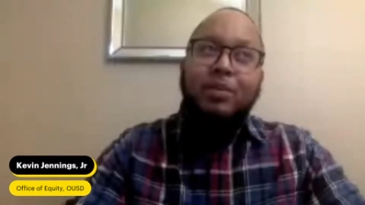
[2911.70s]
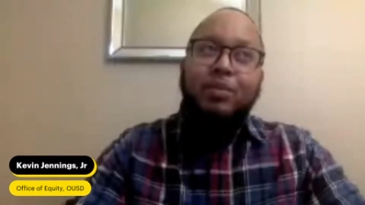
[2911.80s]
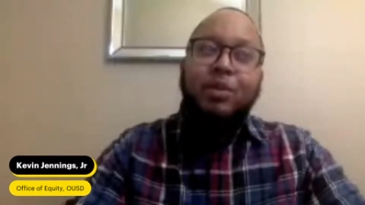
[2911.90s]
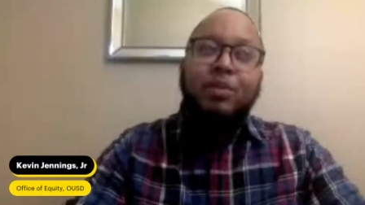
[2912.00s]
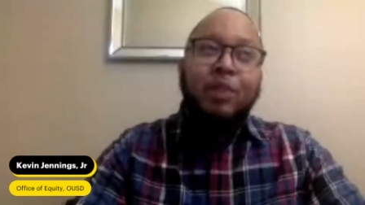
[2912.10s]

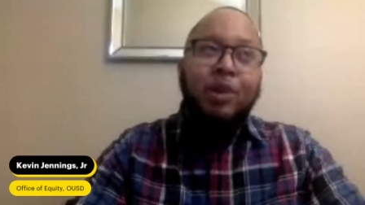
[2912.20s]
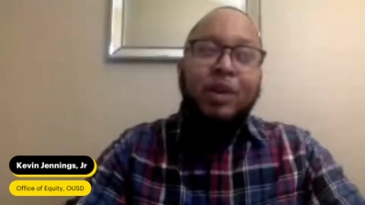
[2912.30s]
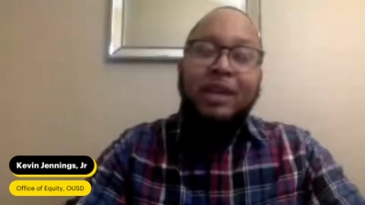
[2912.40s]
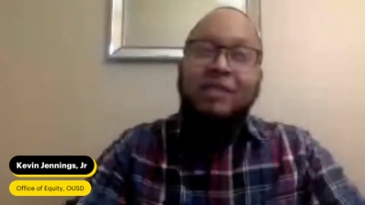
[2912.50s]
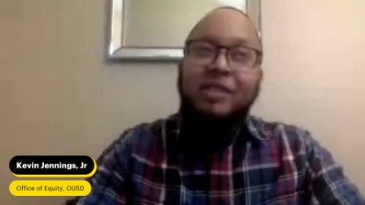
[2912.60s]

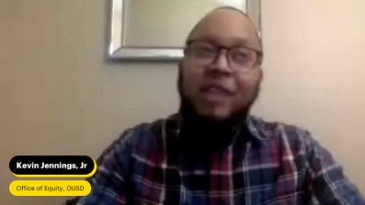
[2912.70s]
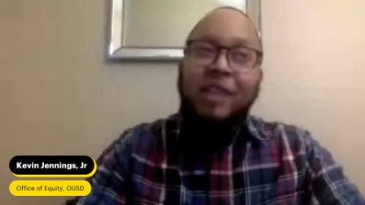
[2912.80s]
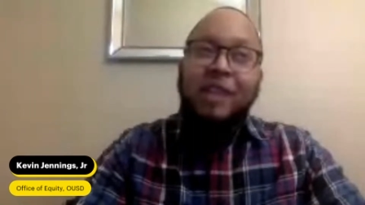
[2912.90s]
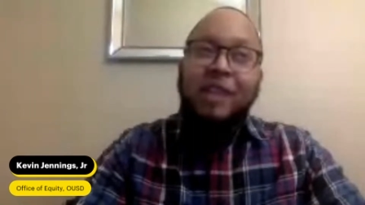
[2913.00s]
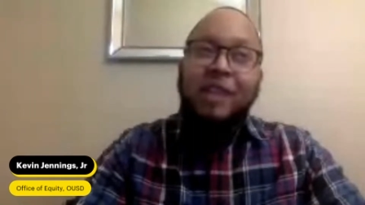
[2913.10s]
promote and
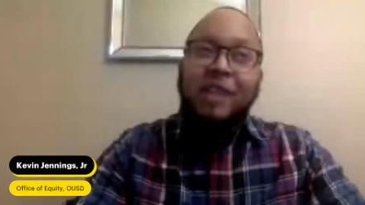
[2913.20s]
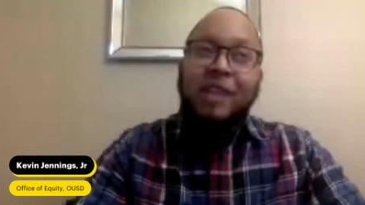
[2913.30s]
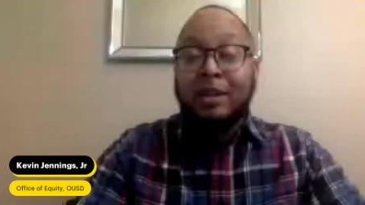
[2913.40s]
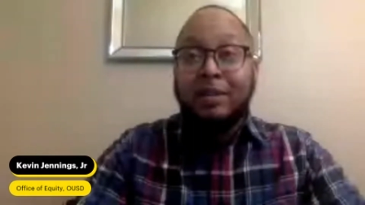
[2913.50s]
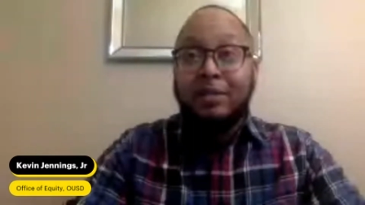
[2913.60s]
change the
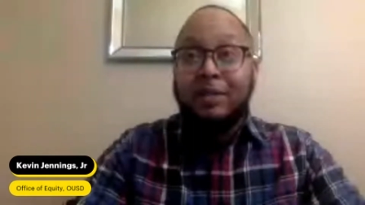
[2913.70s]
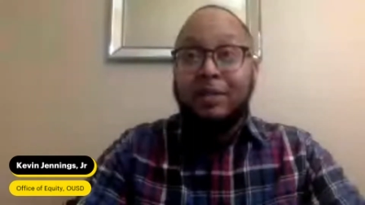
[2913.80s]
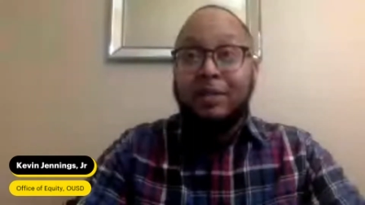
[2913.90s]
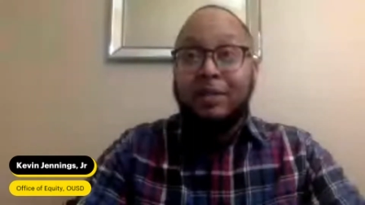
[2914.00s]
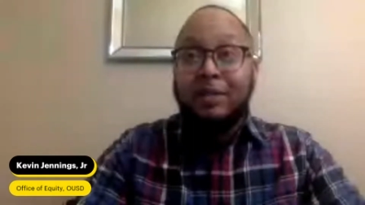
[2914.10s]
narrative
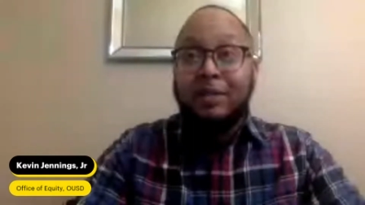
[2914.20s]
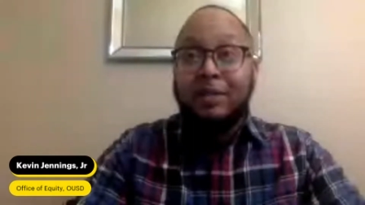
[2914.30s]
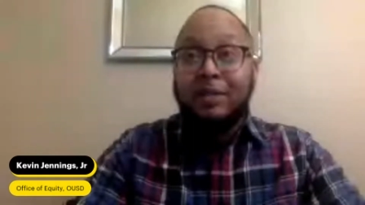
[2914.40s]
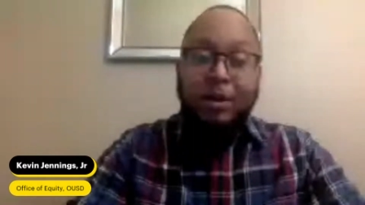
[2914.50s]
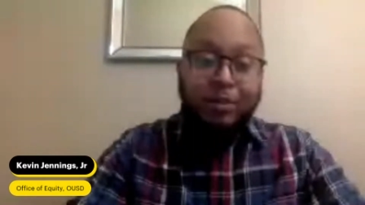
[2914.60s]
that they
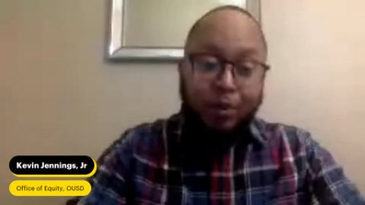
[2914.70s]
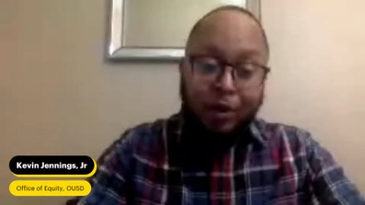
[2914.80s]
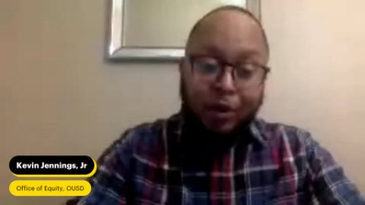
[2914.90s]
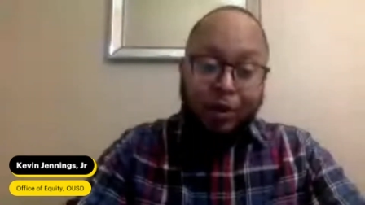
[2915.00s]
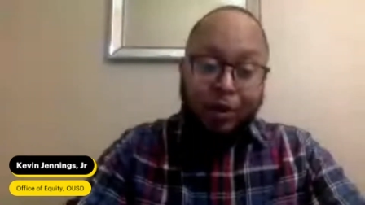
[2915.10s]
are
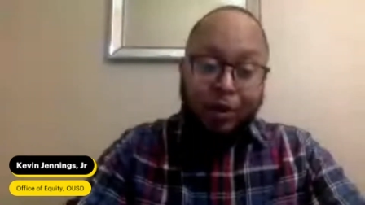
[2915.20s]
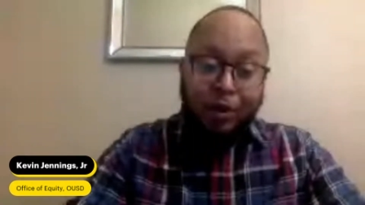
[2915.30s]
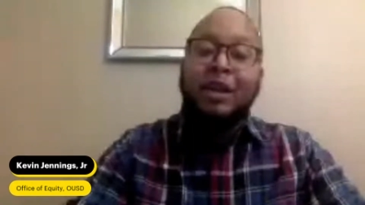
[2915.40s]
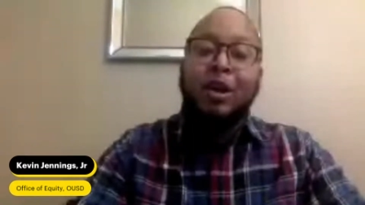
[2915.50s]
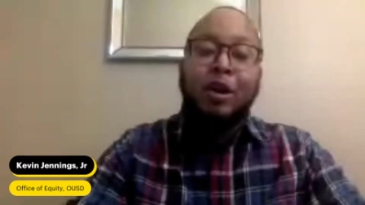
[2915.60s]
important,
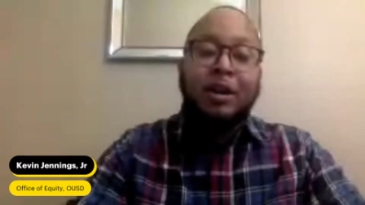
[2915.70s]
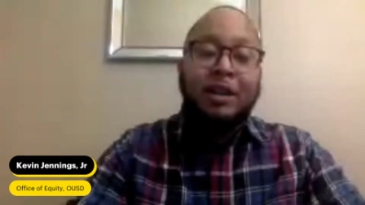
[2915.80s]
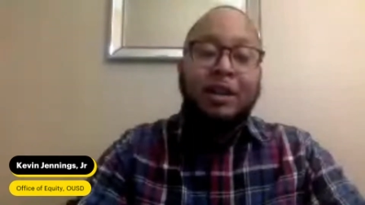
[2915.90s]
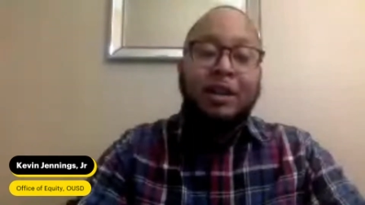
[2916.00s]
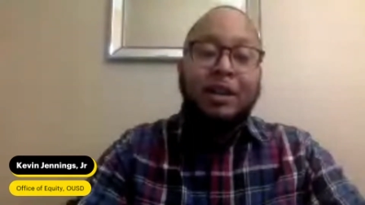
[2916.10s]
that they are
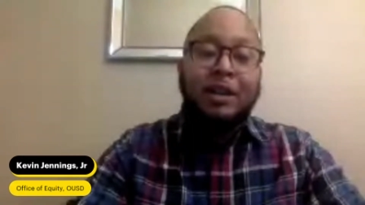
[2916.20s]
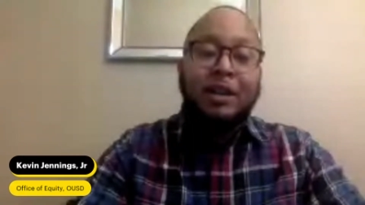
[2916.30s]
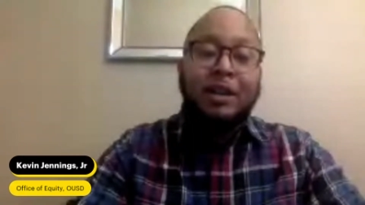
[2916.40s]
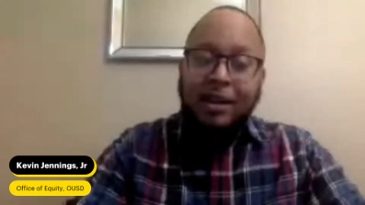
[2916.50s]
needed,